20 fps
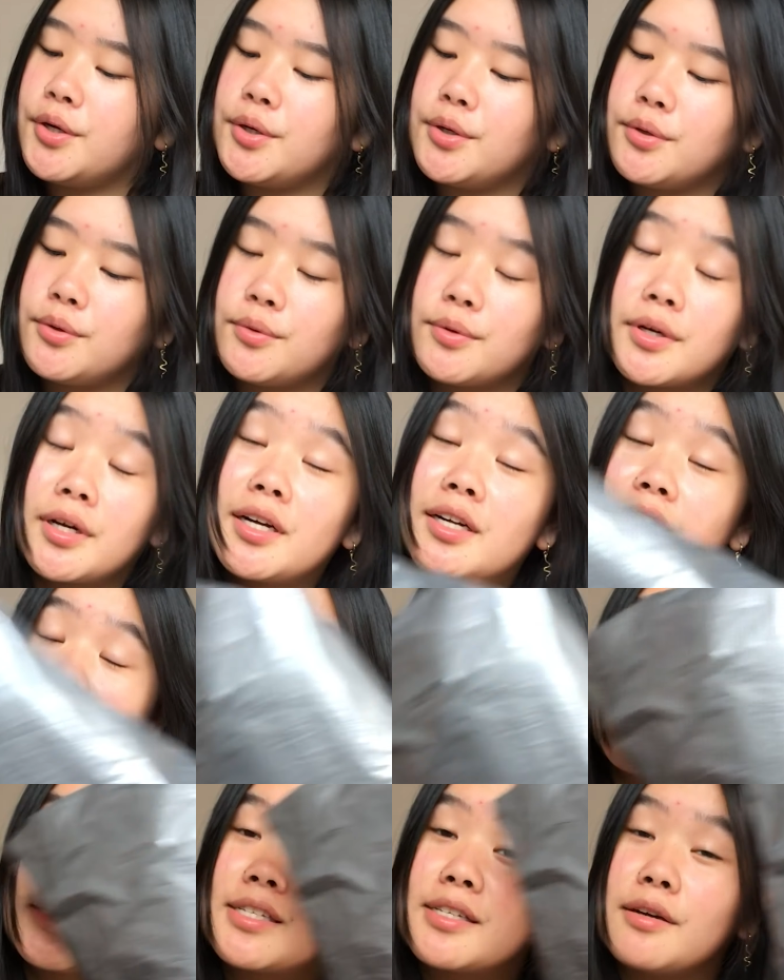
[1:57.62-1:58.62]
we're going to
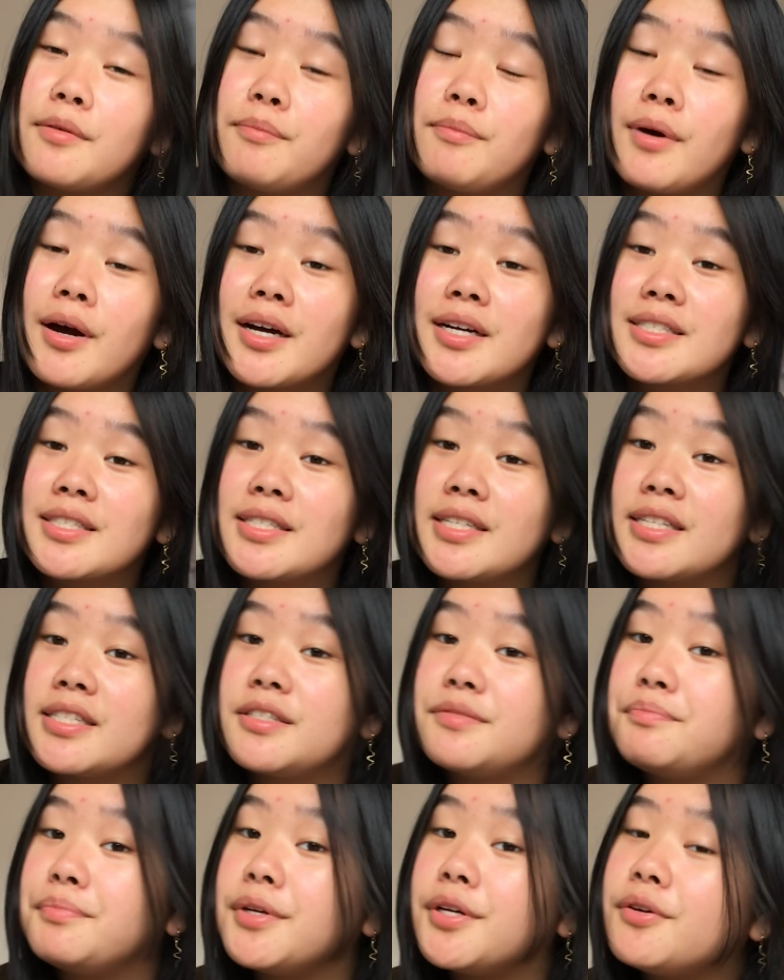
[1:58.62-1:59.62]
unbox this
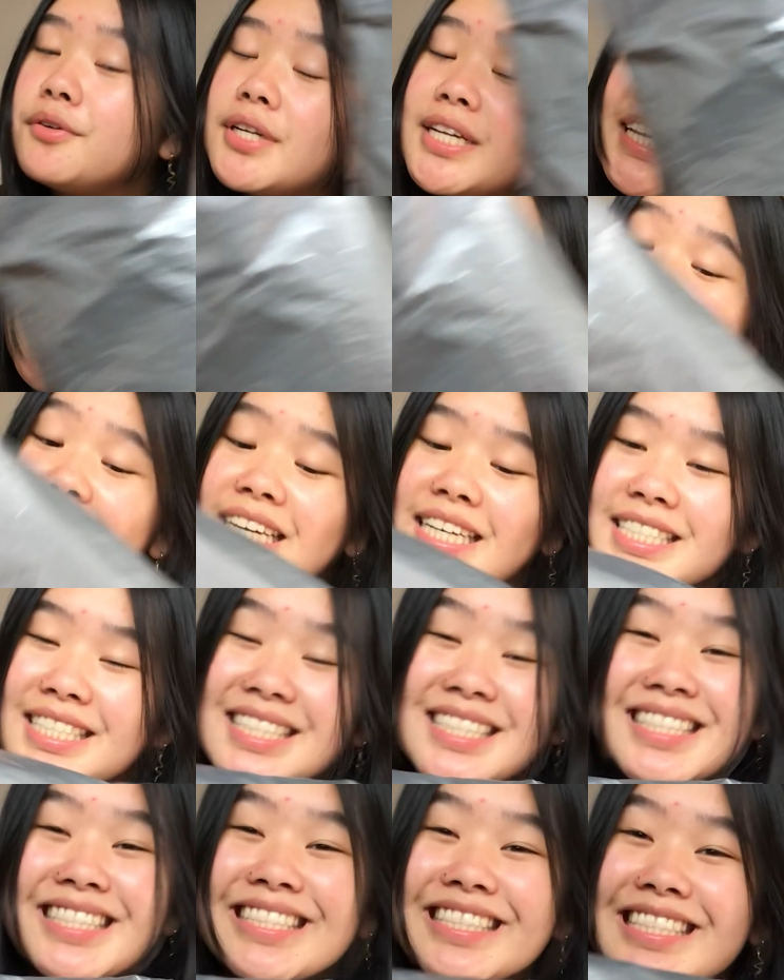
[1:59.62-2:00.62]
beauty.
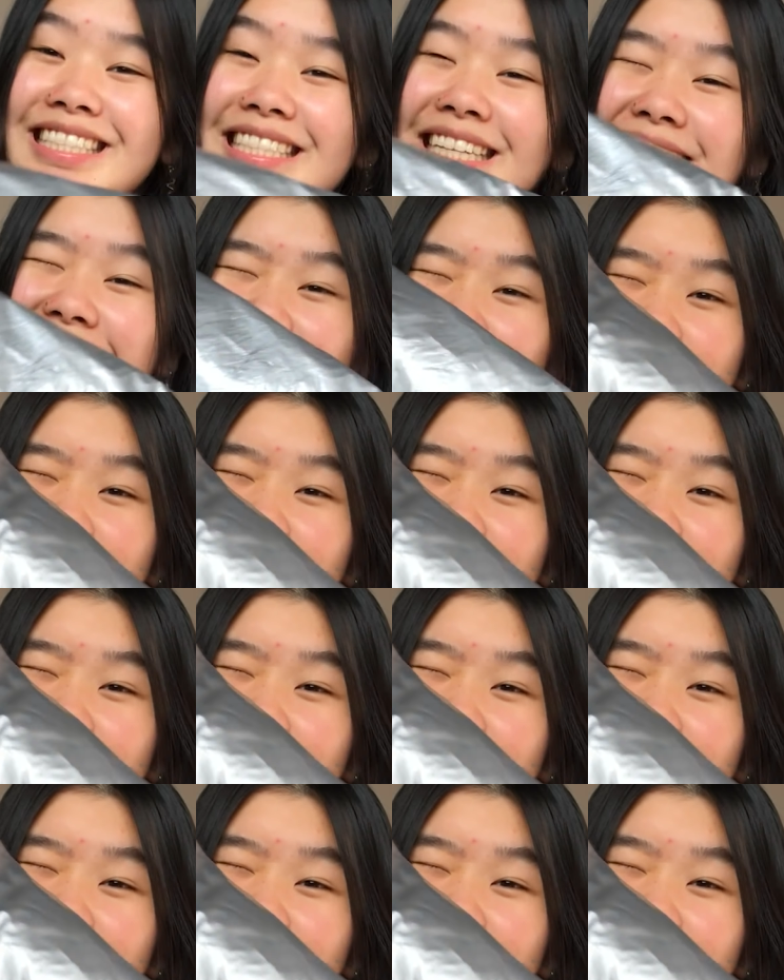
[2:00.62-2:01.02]
Let's go.